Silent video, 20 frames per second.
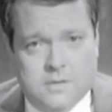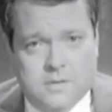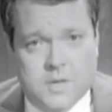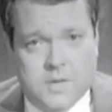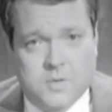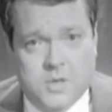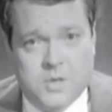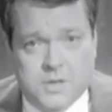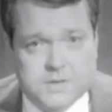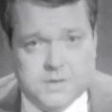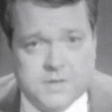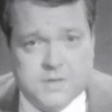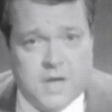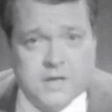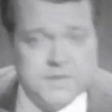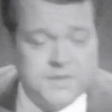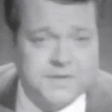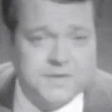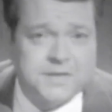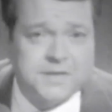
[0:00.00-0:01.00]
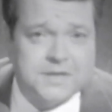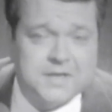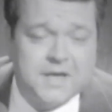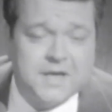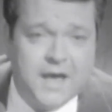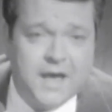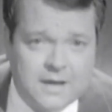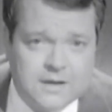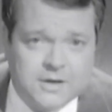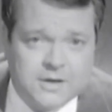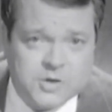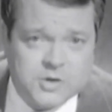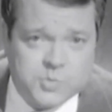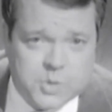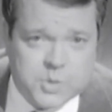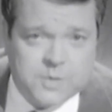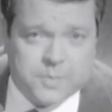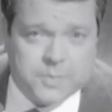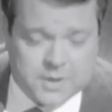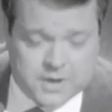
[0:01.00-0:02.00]
I mean, it's nonsense that the English
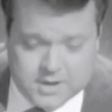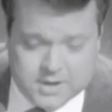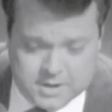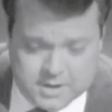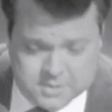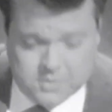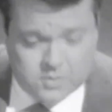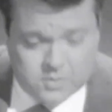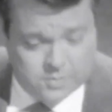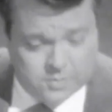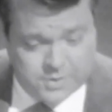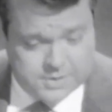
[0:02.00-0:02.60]
people are cold,